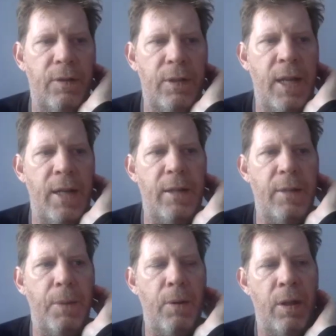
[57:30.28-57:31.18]
or tending to
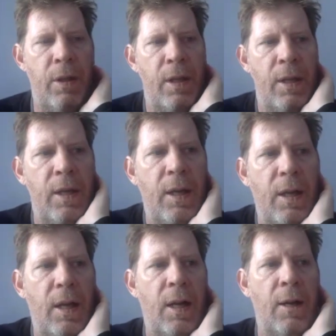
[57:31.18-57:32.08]
both.
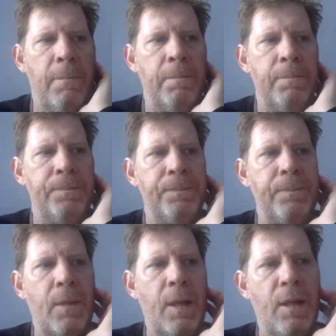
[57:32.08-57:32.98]
Um,
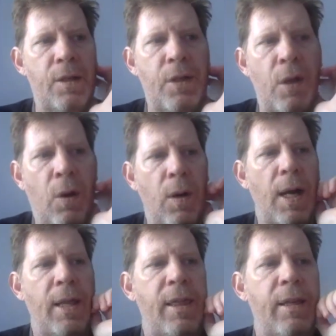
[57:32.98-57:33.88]
so
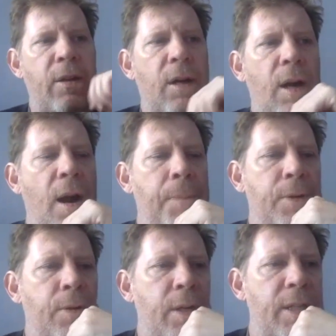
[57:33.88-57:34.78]
I think there are
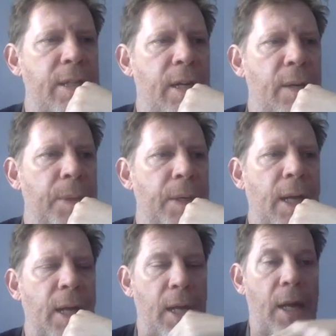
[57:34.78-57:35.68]
opportunities there, but
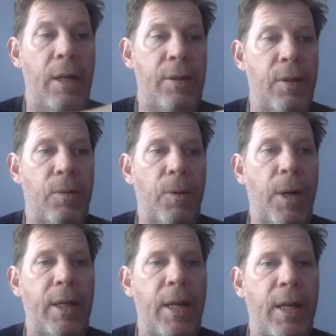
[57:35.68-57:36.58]
I, I also
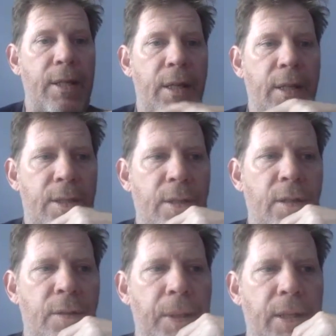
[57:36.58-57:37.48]
recognize the
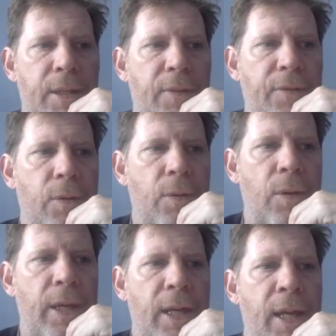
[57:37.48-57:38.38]
concern, because if you
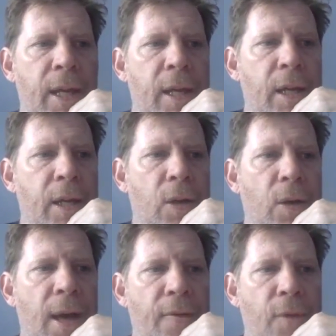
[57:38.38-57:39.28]
only go
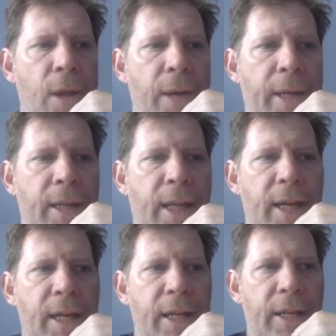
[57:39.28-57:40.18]
halfway
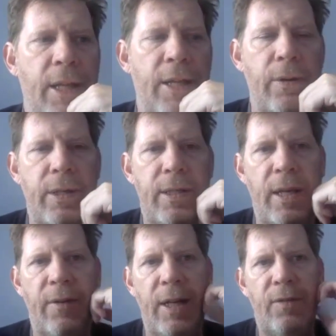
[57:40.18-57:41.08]
regulating and then you
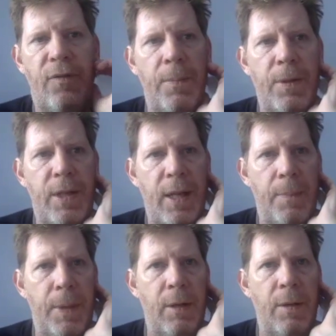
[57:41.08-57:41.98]
incentivize farmers to get
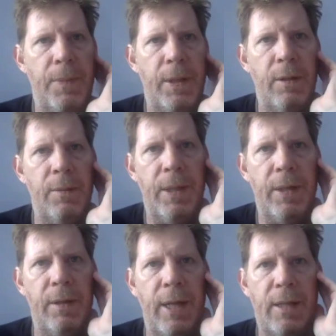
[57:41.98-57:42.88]
bigger and bigger and
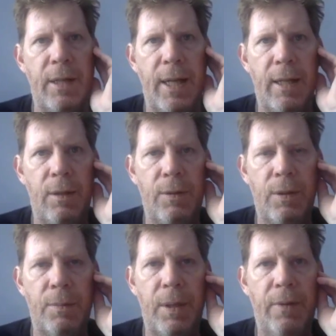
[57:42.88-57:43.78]
bigger, that's a net
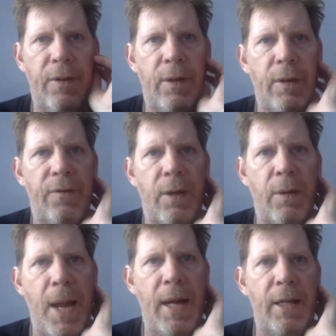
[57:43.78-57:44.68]
loser. But if you, if they're
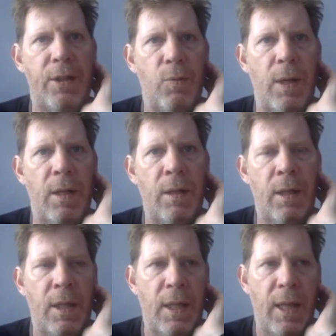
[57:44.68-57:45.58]
managed well,
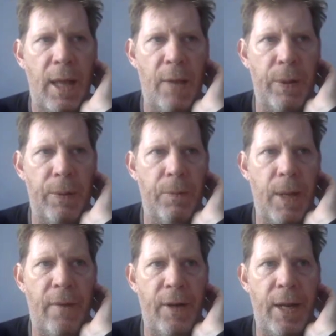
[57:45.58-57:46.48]
and we
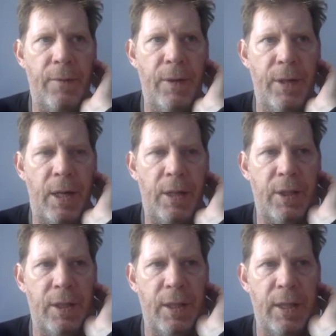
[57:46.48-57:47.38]
have a net
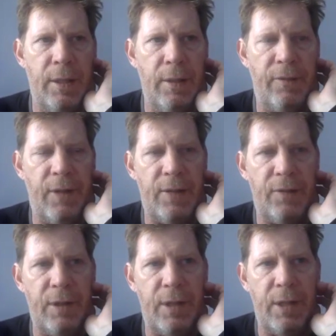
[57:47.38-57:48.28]
reduction in the
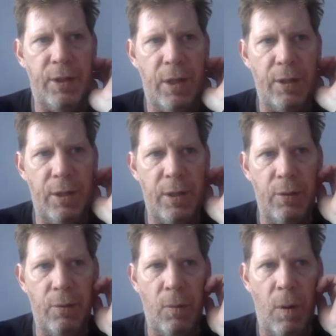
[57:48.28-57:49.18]
phosphorus discharges
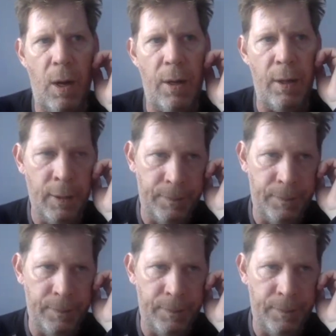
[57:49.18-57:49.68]
into our water,